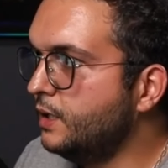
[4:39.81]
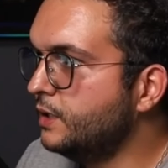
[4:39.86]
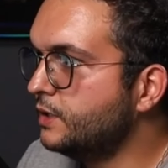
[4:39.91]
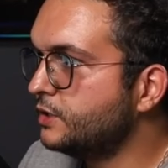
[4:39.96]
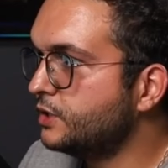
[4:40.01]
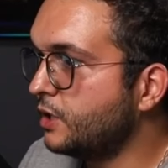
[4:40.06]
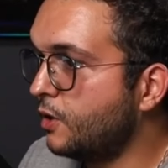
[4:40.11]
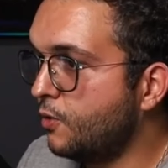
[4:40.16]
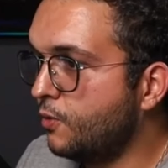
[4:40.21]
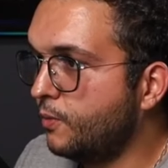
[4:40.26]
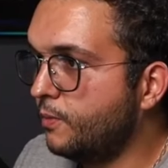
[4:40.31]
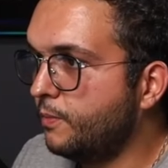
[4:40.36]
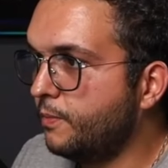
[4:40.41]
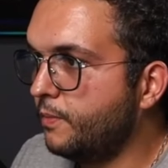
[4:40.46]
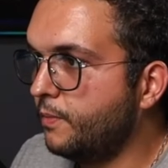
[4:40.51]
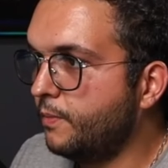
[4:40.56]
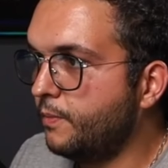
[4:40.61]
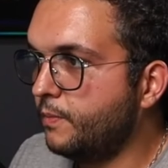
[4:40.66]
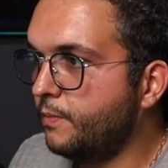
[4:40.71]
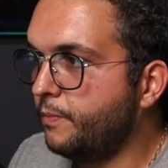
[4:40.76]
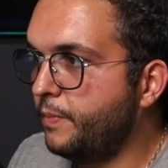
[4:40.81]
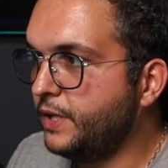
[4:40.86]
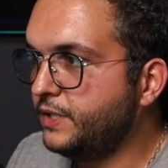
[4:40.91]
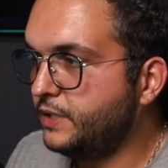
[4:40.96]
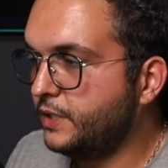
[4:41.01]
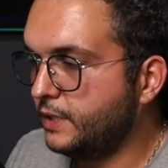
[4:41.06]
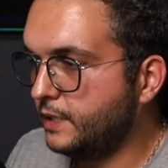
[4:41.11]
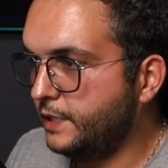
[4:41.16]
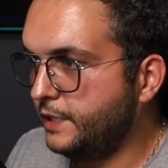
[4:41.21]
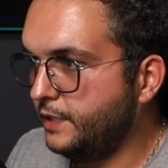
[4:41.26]
So
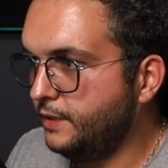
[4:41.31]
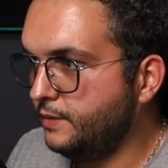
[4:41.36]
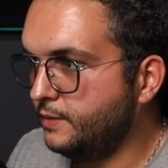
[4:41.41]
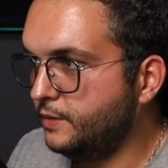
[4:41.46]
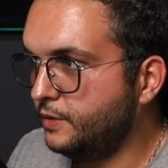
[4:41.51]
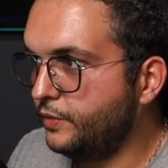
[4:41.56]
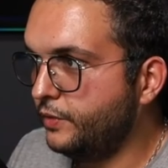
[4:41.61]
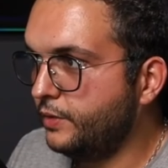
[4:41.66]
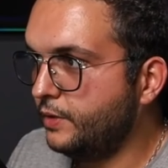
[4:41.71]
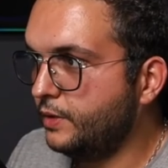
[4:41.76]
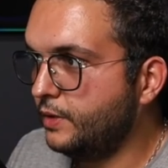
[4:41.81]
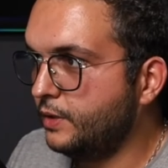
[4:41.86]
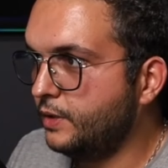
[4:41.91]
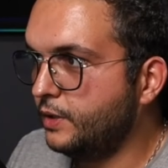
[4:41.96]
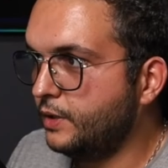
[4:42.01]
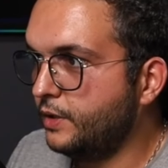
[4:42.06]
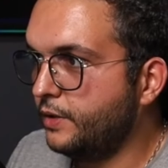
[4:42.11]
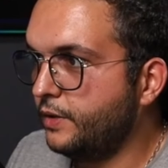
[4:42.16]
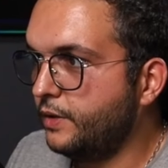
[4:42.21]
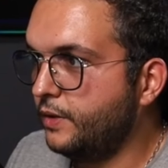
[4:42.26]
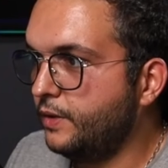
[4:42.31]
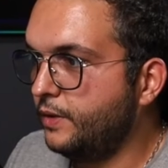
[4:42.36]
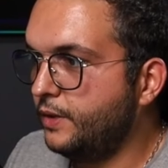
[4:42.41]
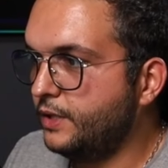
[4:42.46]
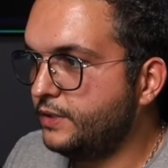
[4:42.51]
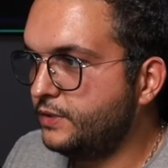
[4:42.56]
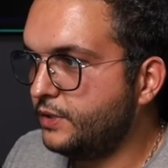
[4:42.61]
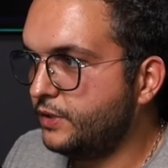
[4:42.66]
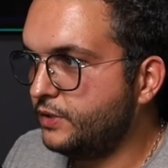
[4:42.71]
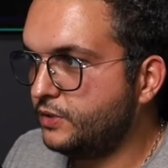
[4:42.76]
basically,
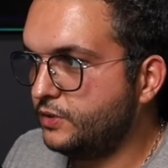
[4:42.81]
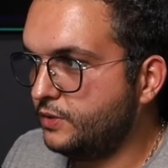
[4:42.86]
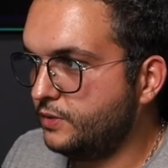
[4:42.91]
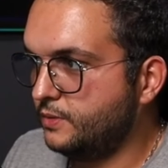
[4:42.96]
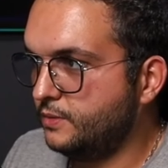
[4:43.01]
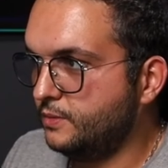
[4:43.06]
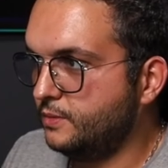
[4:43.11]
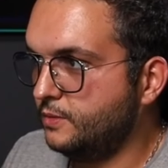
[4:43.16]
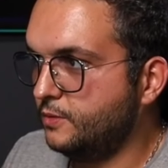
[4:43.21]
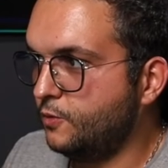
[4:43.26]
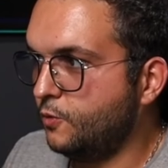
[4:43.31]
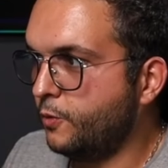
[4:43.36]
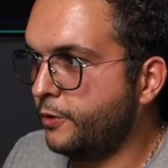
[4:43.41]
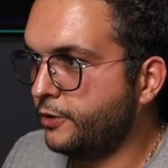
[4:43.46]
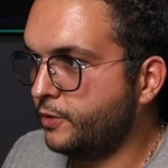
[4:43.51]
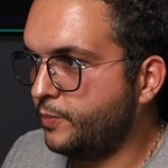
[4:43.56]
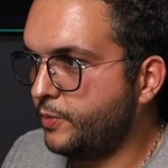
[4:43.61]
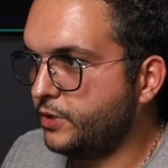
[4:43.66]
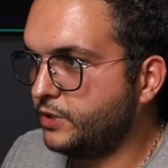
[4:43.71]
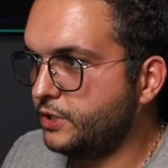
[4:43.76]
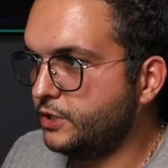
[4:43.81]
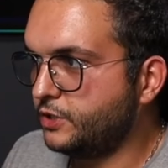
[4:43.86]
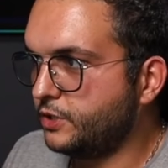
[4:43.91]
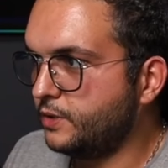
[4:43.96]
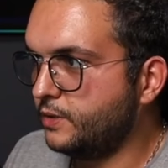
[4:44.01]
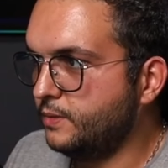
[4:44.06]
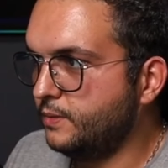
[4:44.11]
this is world partition.